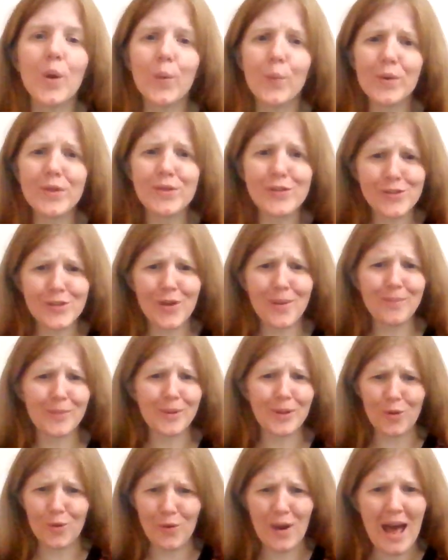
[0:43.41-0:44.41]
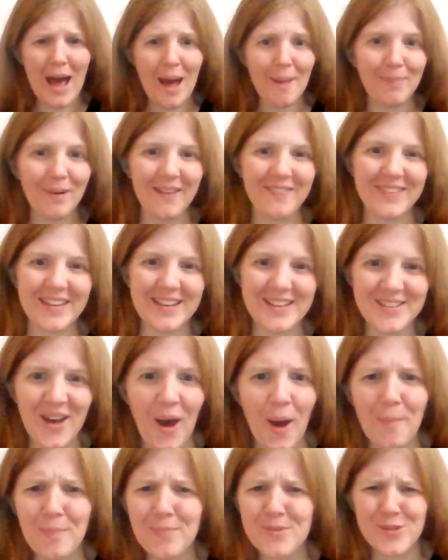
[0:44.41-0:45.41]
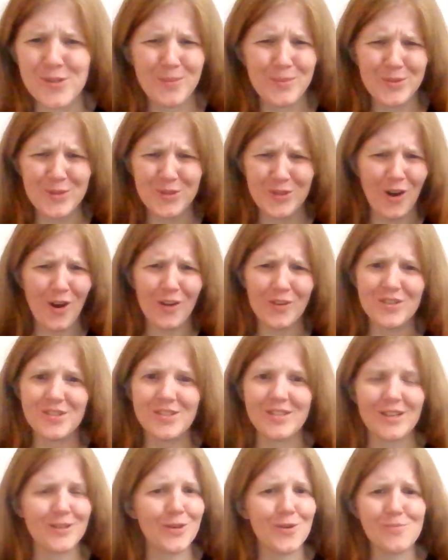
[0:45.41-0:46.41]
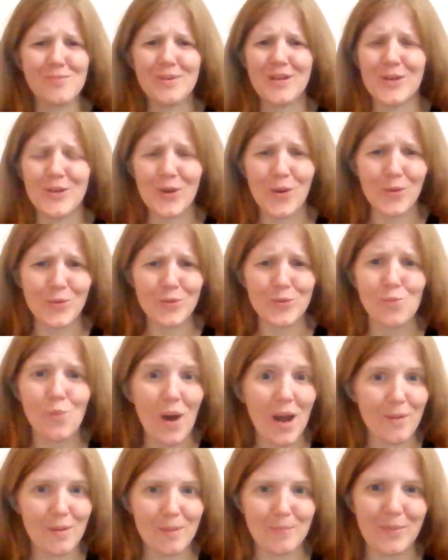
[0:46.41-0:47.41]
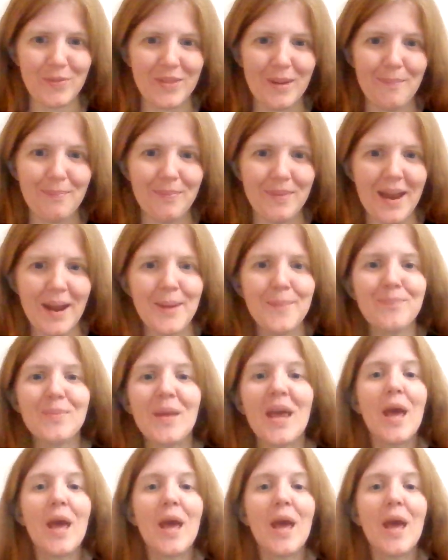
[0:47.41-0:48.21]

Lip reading: with some crap on the top, some dots that nobody knows why we put them there.